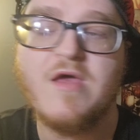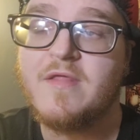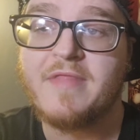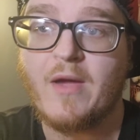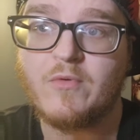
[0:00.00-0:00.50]

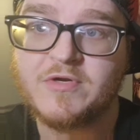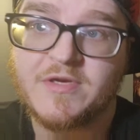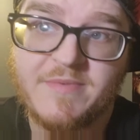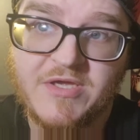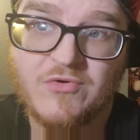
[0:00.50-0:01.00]
That one
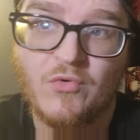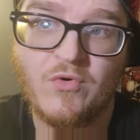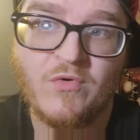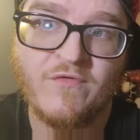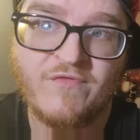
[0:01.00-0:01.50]
could be
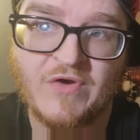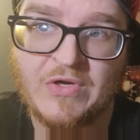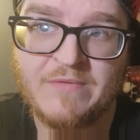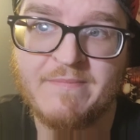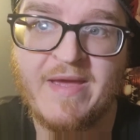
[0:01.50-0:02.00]
cool
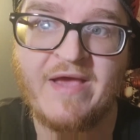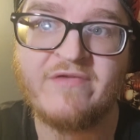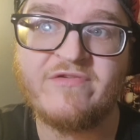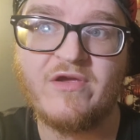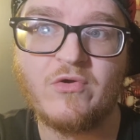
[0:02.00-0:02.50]
for
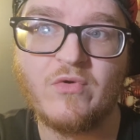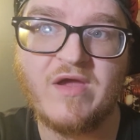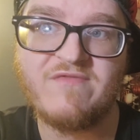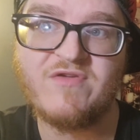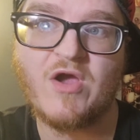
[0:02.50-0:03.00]
mass
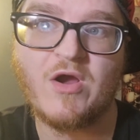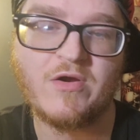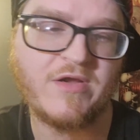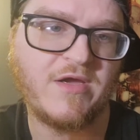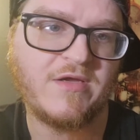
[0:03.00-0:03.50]

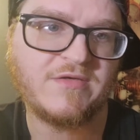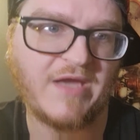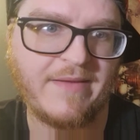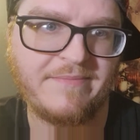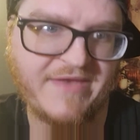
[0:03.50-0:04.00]
graveyard
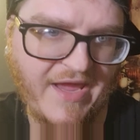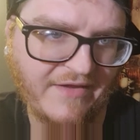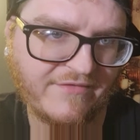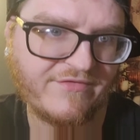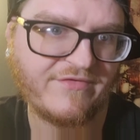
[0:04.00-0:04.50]
type
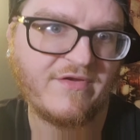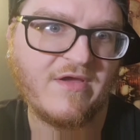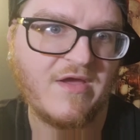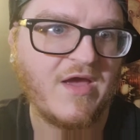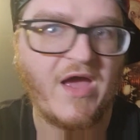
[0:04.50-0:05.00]
decks.
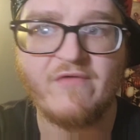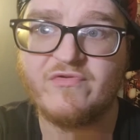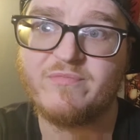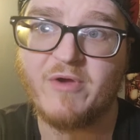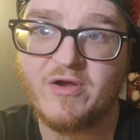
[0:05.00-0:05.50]
I have
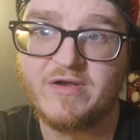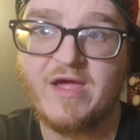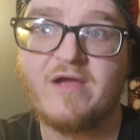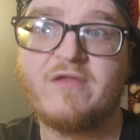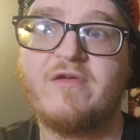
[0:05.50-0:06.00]
a spirit
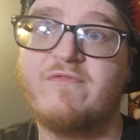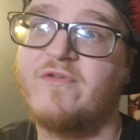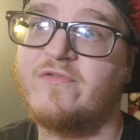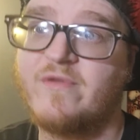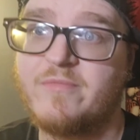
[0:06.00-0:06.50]
deck that
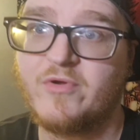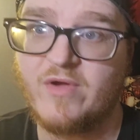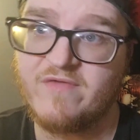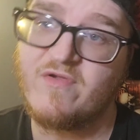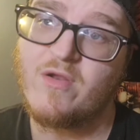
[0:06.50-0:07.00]
fills up the
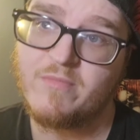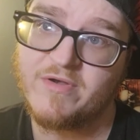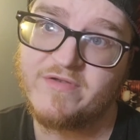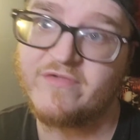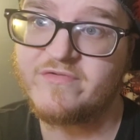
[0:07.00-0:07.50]
graveyard,
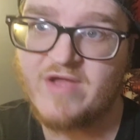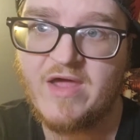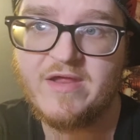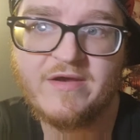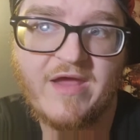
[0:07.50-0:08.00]
but does
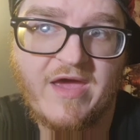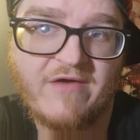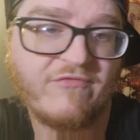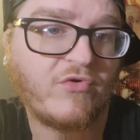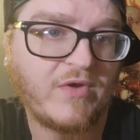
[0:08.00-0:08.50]
not
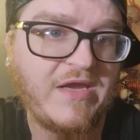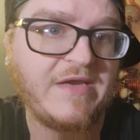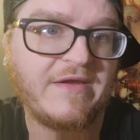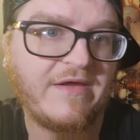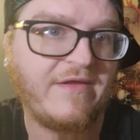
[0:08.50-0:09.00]
have
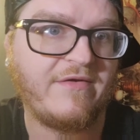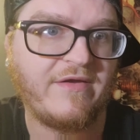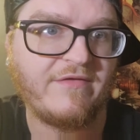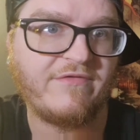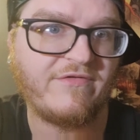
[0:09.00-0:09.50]
green in
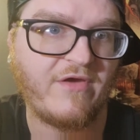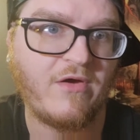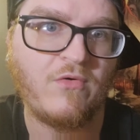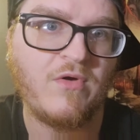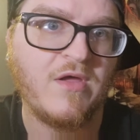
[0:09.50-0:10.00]
it, so